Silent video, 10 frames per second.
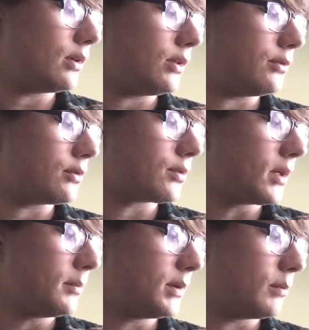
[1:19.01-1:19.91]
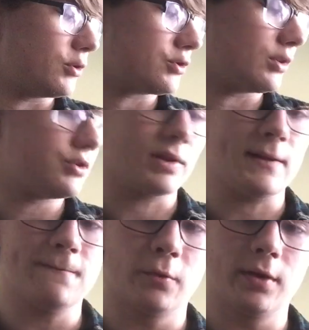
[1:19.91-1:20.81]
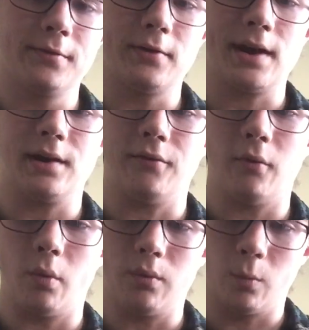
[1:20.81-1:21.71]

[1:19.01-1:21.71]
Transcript: use your thumb to push to the 4th fret of